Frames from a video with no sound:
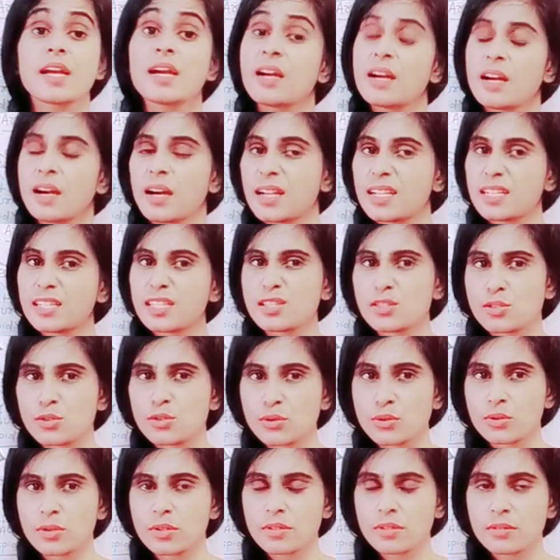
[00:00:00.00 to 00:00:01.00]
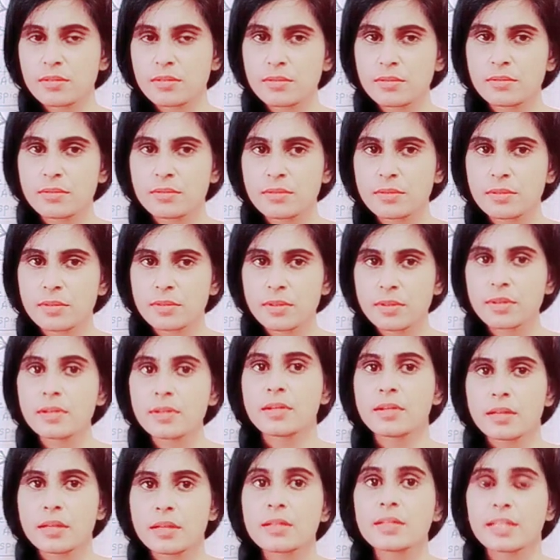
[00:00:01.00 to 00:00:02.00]
Understood?
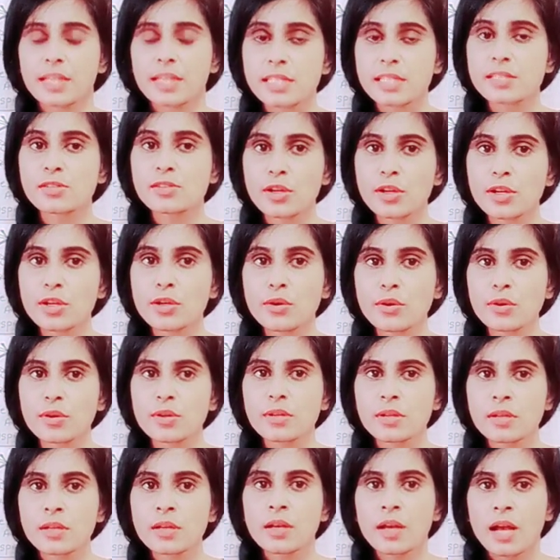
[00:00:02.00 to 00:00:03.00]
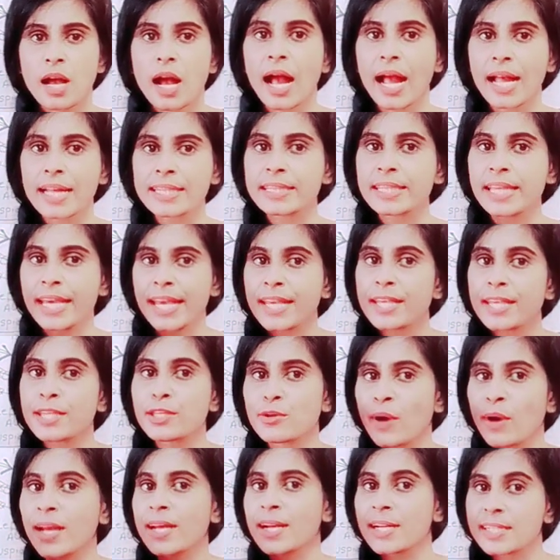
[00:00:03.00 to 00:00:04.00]
Yes or no? I think you
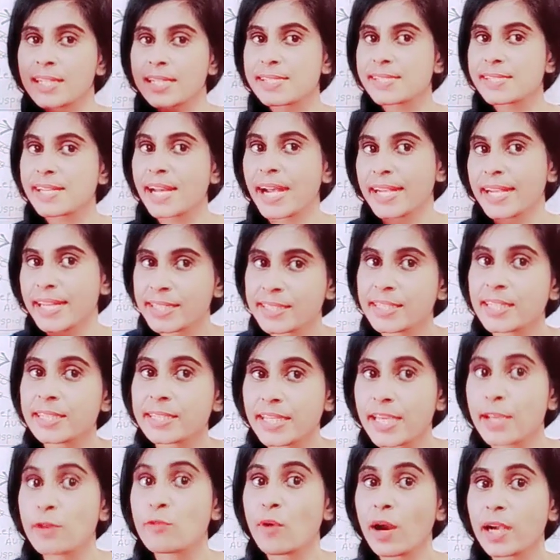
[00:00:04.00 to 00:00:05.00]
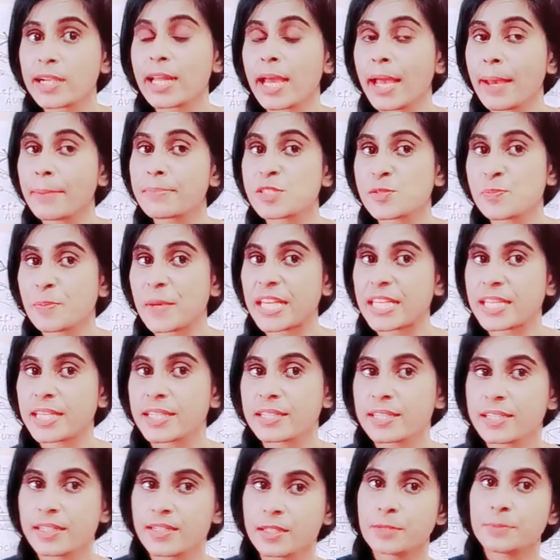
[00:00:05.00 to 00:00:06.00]
are understanding the thing what I am speaking
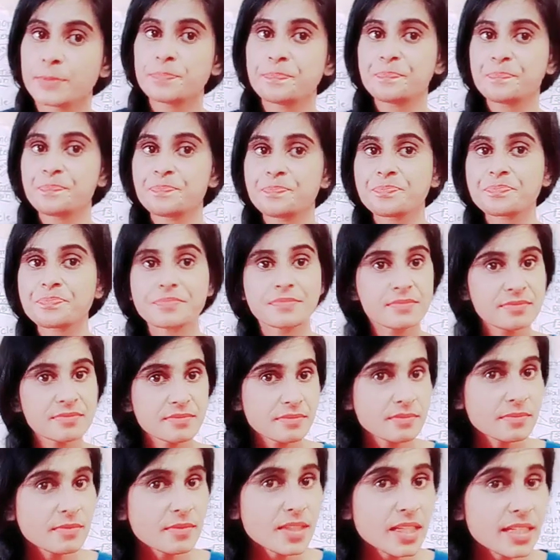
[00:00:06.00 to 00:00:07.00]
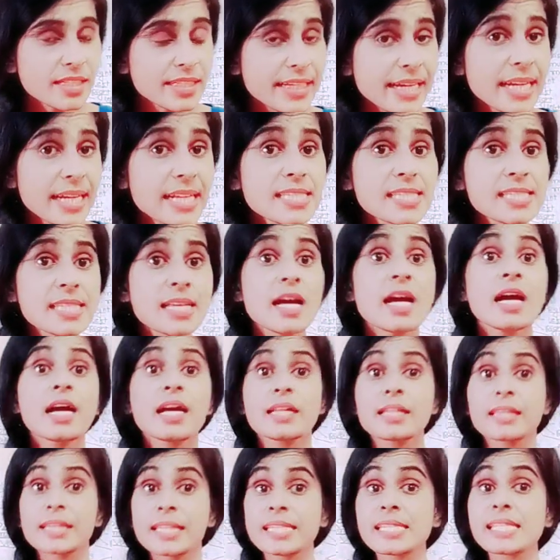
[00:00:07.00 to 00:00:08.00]
here. Yes.
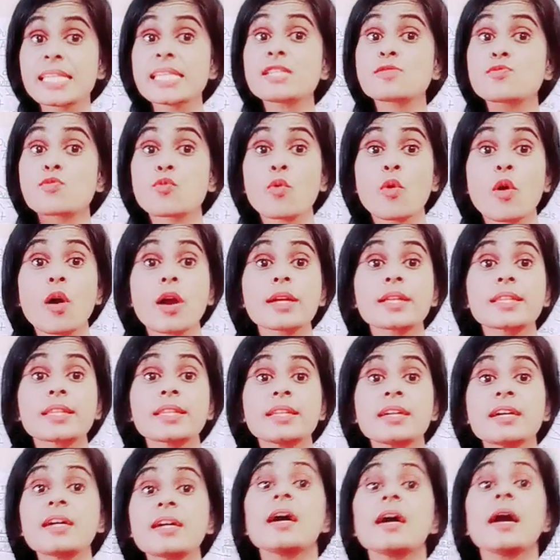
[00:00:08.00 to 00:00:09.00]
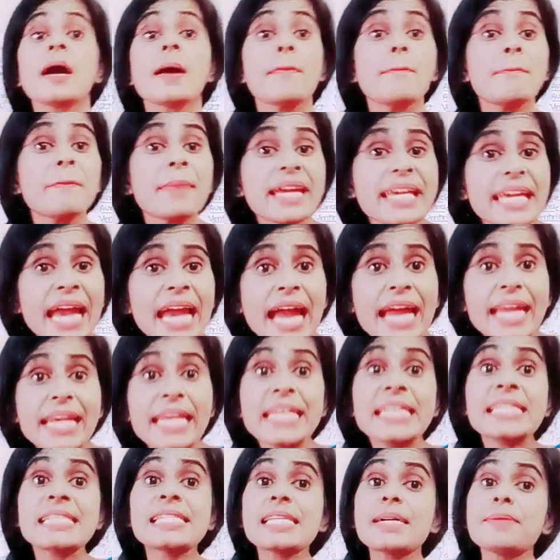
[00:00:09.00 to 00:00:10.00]
This is what the
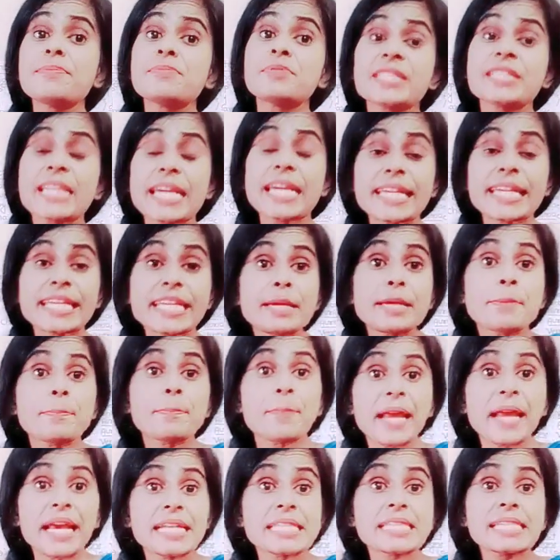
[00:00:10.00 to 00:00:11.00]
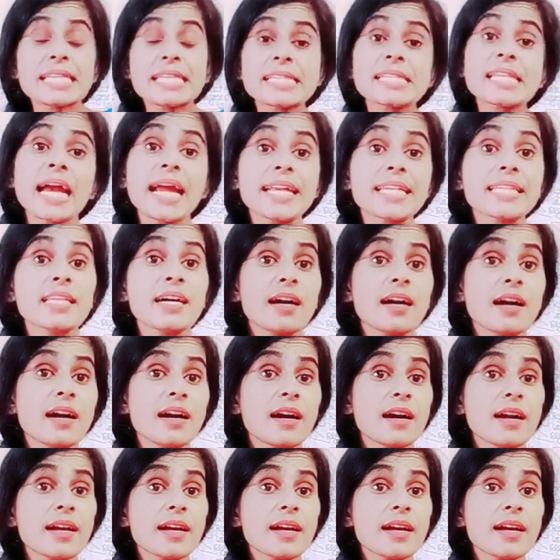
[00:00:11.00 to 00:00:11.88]
mechanism taking place inside the heart.